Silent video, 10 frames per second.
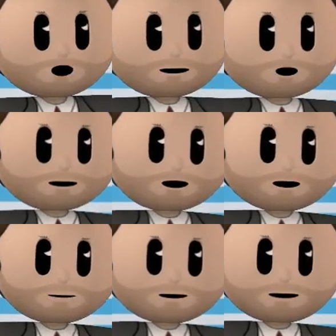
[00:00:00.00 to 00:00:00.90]
and you
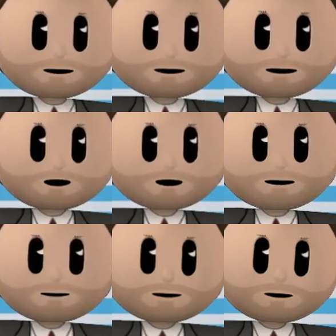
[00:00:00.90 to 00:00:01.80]
didn't say anything
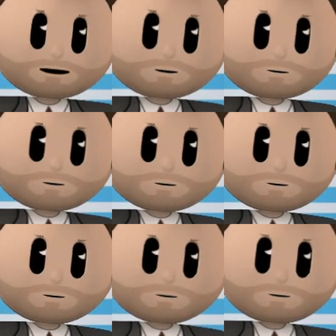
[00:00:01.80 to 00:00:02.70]
offensive,
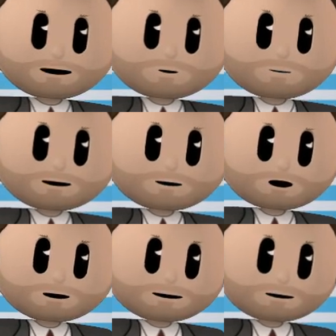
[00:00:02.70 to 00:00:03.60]
there's
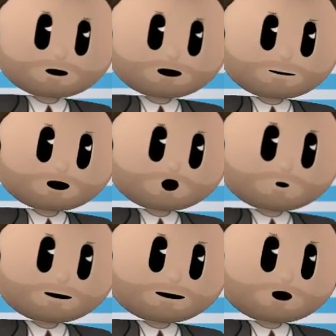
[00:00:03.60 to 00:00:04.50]
still a big chance you
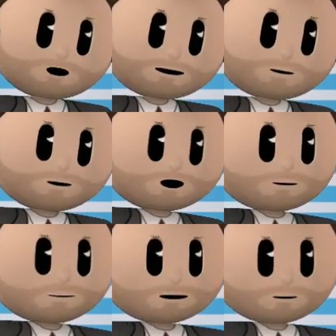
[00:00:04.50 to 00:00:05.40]
or anyone else
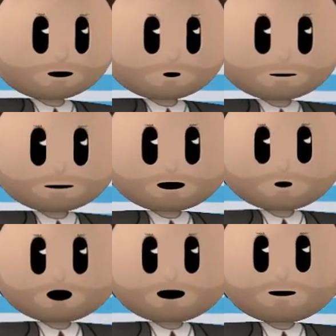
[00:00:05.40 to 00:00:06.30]
will still search in
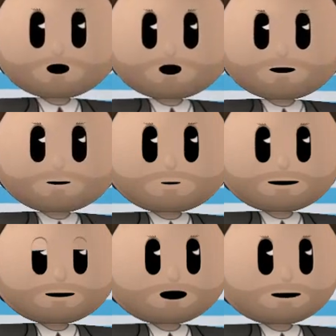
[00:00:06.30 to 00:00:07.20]
your mind and will
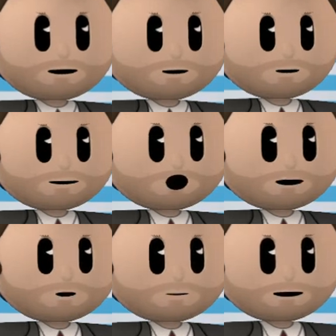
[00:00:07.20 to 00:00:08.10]
break down every
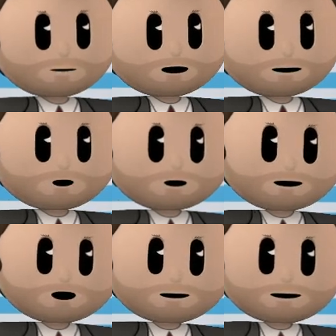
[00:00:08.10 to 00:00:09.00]
conversation you
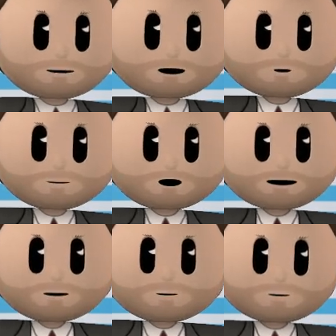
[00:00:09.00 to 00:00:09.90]
had with this
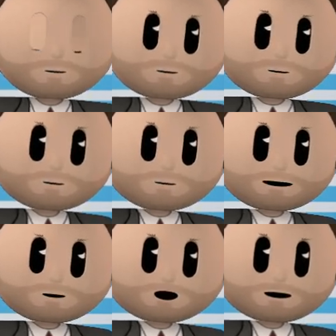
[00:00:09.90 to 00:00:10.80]
person.
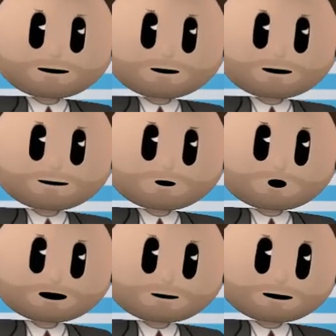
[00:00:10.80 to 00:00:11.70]
Trying to
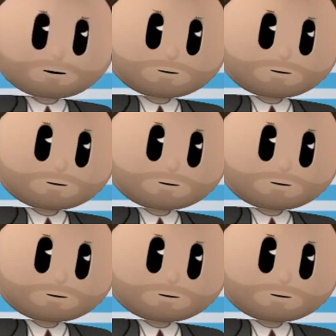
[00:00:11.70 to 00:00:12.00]
figure out,